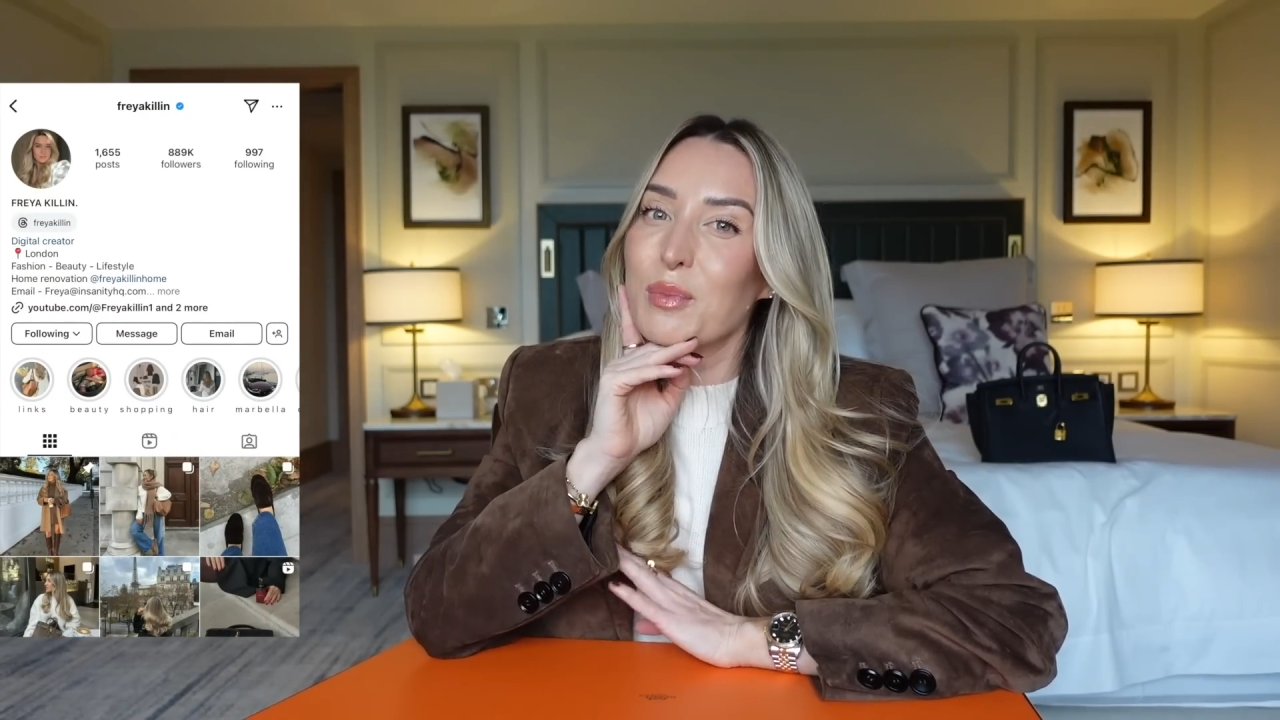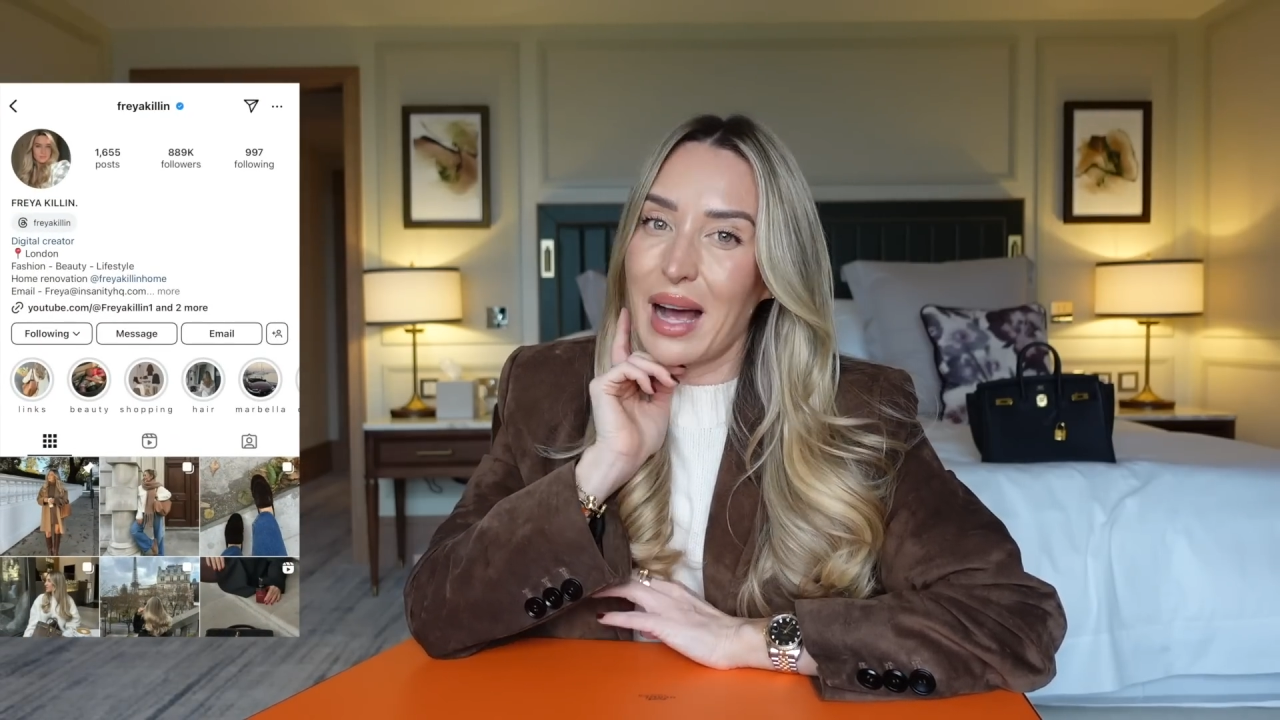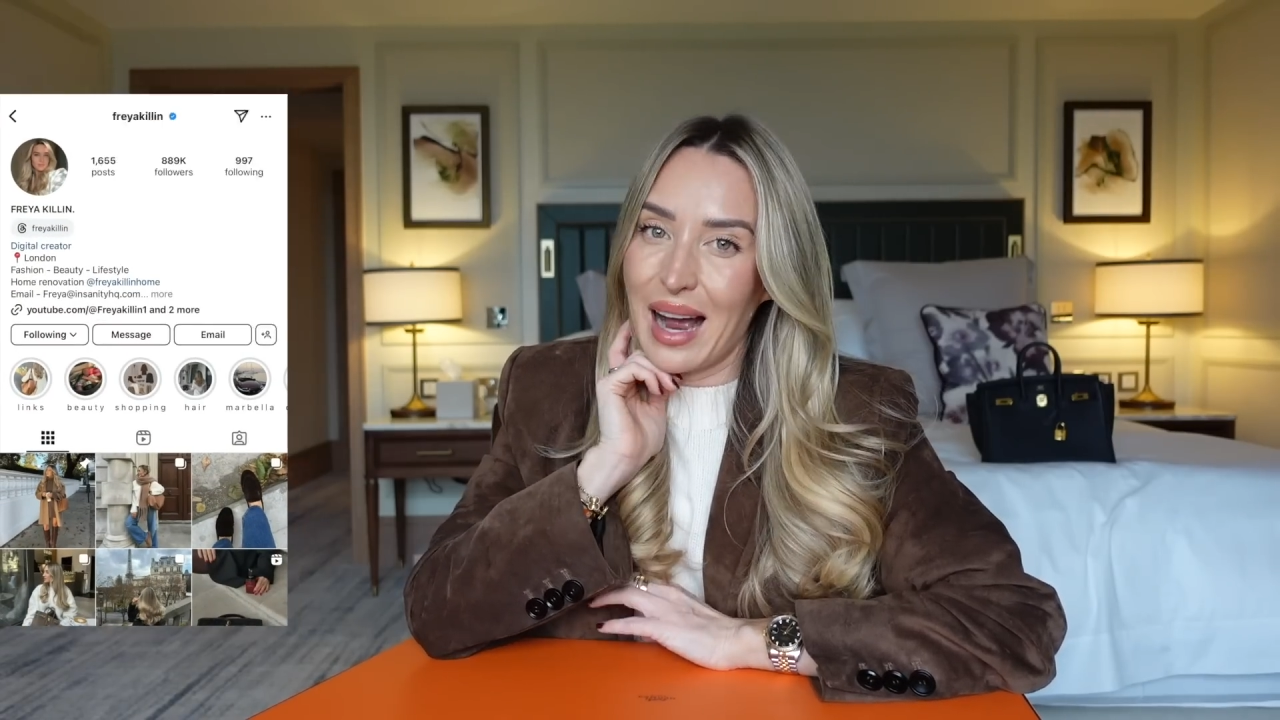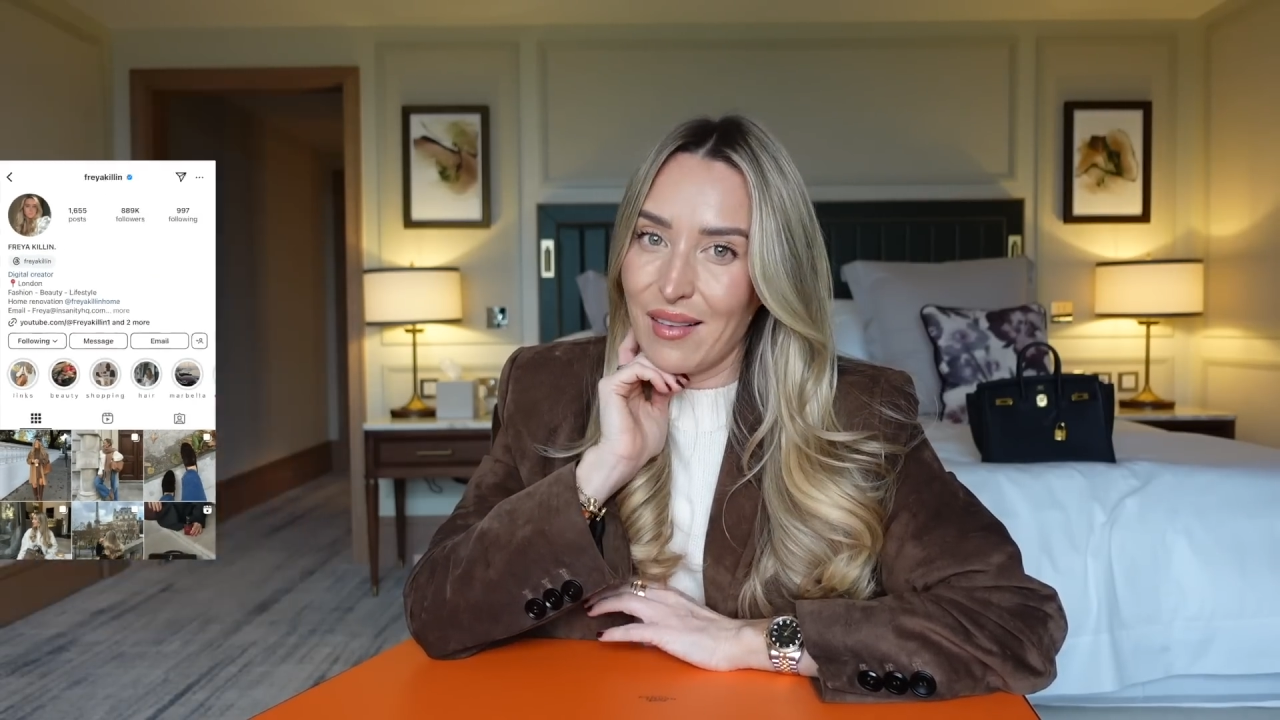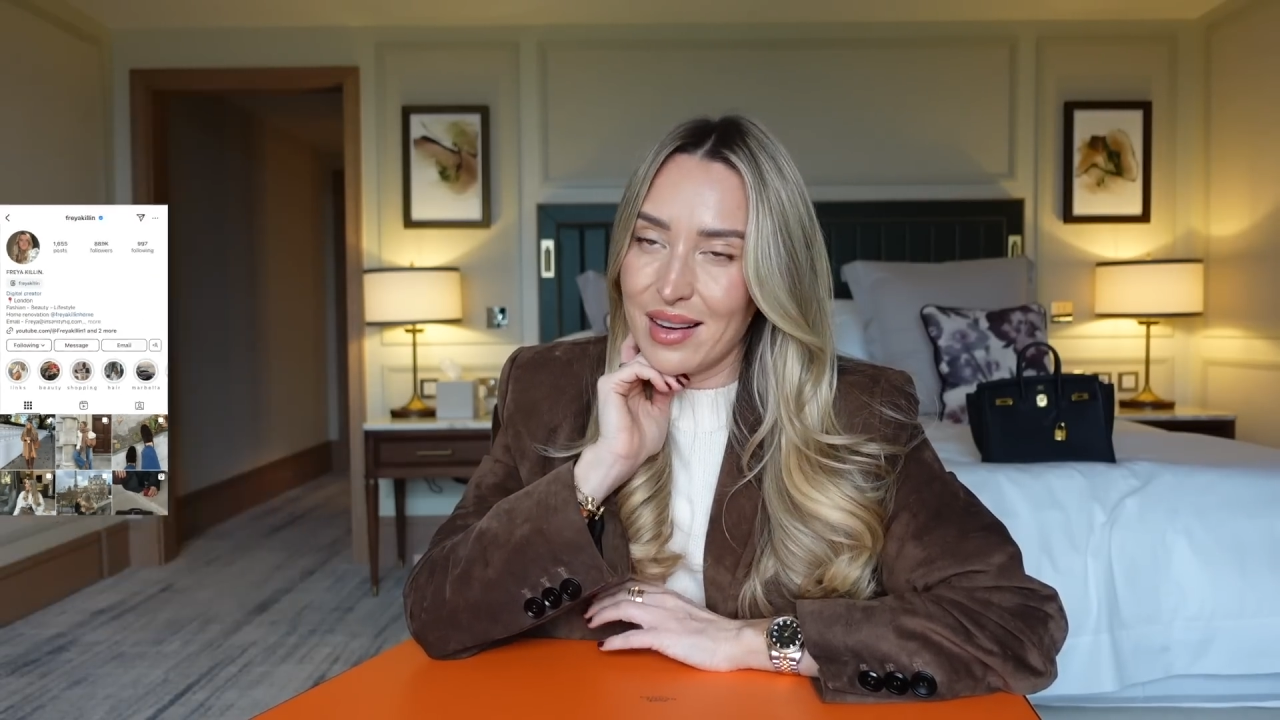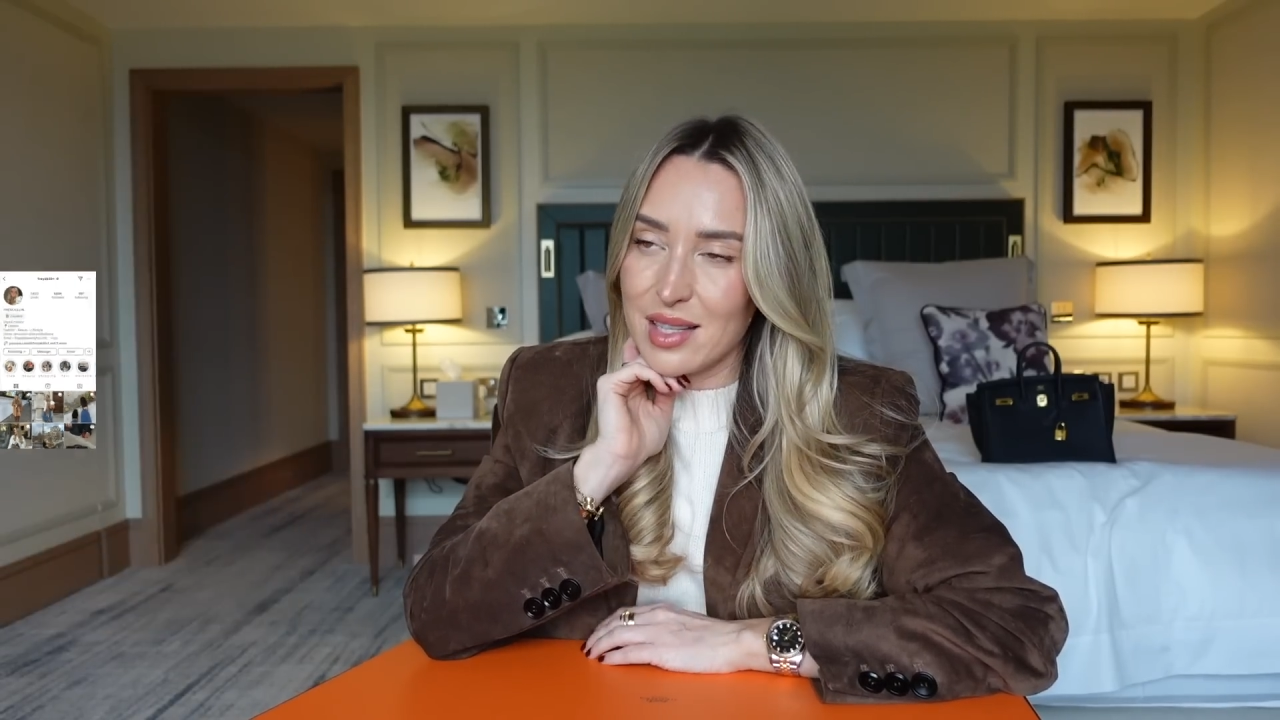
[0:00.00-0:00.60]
Paris.